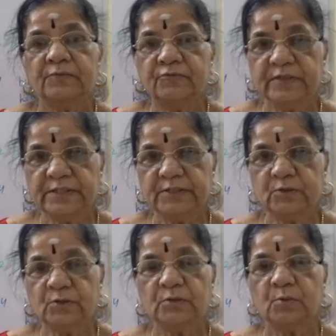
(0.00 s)

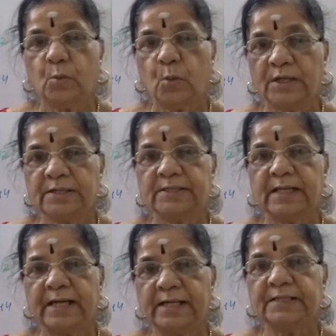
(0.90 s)
video 1
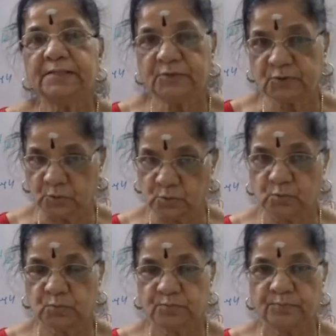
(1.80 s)
and 2.
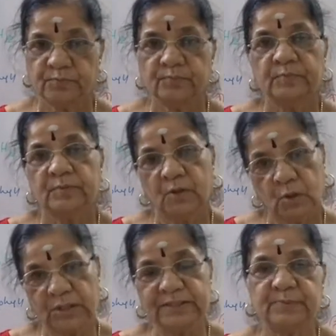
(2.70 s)

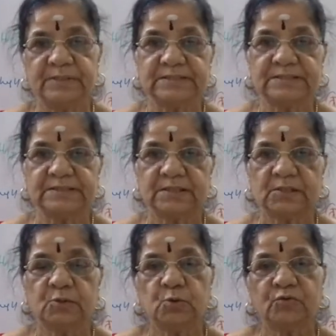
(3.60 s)
All the best.
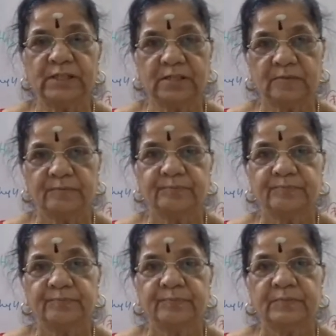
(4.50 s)
Do well.
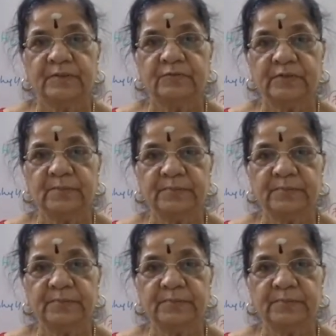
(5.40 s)
We'll